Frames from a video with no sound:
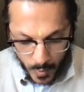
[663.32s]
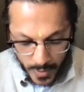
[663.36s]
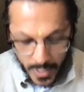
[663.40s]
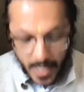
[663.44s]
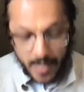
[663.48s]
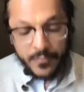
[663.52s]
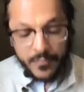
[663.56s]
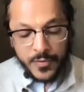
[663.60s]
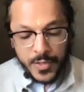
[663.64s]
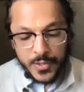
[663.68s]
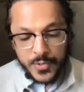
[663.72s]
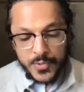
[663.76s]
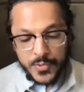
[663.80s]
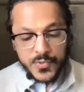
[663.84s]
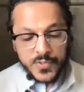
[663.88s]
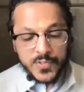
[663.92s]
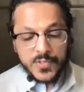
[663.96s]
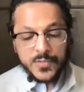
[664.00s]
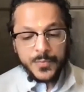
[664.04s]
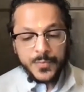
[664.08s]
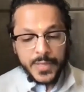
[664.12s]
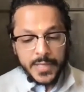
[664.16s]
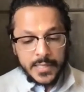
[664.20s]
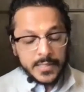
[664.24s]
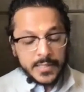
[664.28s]
Whenever you
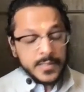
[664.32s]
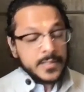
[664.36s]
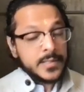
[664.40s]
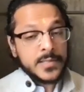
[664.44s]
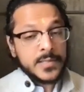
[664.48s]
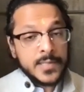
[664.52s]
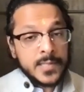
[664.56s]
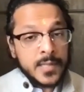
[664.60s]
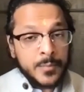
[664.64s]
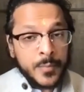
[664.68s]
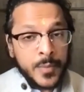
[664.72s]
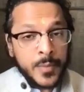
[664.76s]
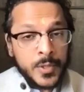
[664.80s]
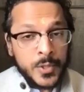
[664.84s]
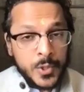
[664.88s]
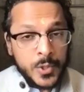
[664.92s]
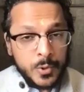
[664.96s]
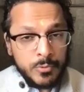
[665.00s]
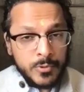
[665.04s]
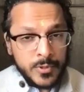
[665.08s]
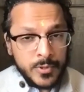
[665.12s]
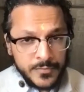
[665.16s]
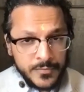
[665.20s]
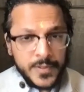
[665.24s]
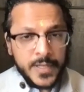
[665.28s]
speak to someone
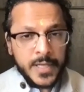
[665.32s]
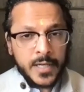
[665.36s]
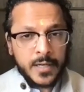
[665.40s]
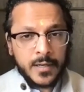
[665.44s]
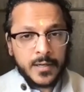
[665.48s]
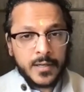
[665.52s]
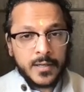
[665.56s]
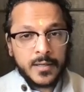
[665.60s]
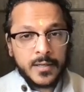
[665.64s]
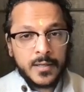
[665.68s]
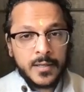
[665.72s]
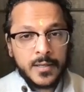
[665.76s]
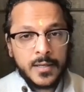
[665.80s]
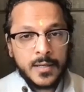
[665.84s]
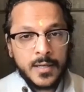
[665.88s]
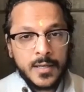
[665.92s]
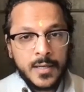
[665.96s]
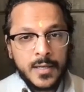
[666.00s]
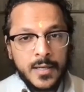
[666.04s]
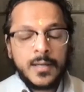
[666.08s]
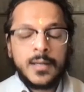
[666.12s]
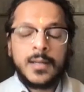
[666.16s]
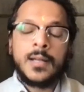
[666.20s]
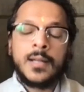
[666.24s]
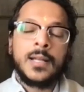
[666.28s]
you revere,
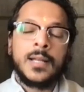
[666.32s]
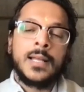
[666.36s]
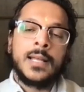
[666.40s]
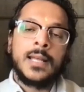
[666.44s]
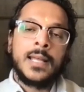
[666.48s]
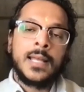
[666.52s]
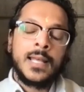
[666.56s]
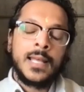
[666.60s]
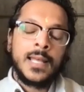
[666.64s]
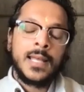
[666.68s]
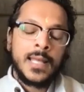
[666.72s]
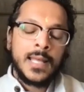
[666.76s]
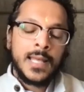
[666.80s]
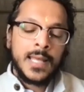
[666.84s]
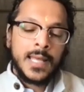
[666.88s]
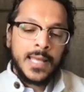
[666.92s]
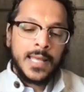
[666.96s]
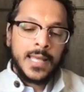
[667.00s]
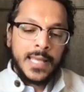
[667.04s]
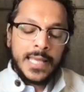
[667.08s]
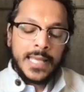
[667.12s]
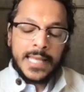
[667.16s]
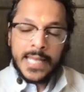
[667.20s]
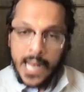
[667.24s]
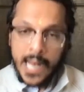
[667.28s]

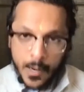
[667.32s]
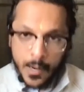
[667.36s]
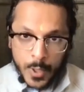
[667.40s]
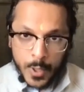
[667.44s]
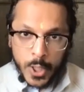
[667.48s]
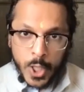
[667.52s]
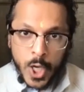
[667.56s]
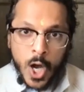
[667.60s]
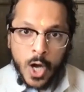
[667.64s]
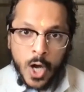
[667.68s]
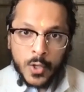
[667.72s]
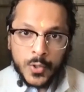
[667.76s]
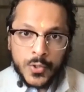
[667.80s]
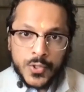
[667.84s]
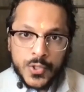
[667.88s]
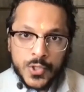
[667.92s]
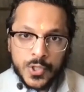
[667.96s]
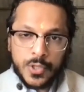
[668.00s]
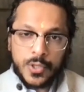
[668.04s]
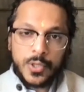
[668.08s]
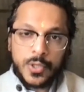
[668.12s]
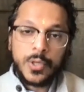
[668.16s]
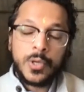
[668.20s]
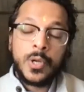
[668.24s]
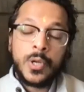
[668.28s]
in our
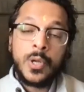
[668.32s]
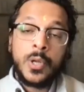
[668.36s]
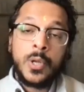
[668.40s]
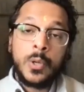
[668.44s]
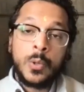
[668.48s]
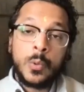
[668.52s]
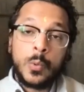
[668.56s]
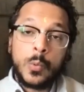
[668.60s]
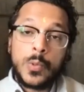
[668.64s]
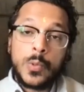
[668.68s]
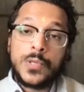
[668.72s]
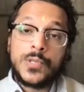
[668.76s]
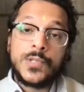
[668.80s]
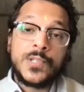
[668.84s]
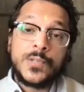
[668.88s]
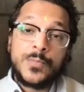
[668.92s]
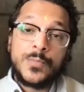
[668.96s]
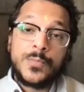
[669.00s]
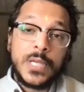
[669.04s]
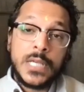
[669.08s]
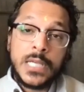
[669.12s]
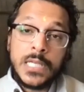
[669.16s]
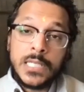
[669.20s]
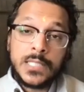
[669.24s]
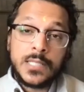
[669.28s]
culture, we
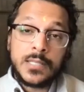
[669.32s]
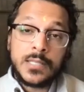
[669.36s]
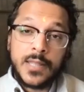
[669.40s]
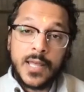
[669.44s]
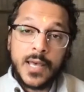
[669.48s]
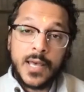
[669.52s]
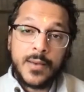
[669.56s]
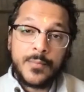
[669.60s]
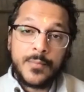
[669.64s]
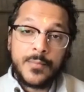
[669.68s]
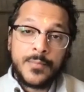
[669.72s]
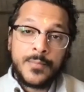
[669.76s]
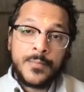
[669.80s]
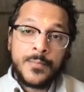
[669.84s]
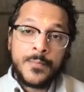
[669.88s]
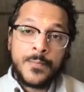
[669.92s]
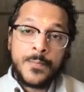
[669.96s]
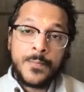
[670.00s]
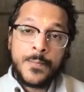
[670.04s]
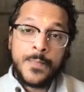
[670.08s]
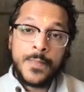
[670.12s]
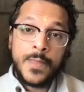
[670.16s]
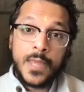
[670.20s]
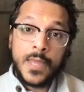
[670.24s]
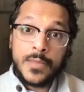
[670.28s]
speak to them
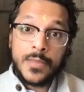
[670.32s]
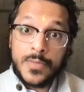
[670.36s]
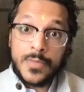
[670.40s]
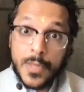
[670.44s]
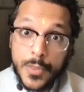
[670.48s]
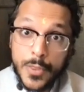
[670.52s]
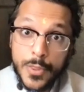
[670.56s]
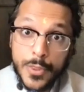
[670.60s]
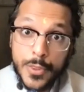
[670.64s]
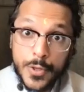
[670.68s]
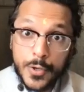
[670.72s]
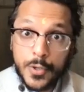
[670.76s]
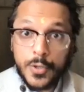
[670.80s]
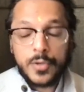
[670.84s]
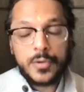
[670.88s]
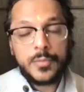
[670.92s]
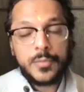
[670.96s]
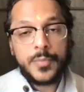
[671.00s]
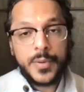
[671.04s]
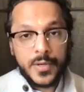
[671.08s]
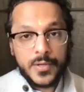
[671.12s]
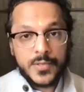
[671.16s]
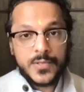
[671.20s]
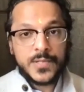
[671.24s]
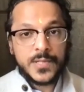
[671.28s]
in the
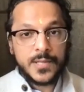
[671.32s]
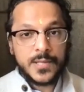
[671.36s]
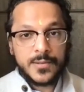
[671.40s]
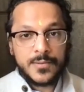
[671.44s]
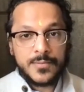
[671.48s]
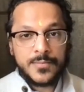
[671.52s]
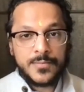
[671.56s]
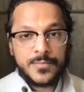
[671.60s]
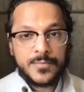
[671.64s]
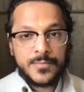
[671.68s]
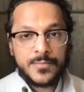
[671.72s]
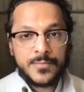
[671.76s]
third person.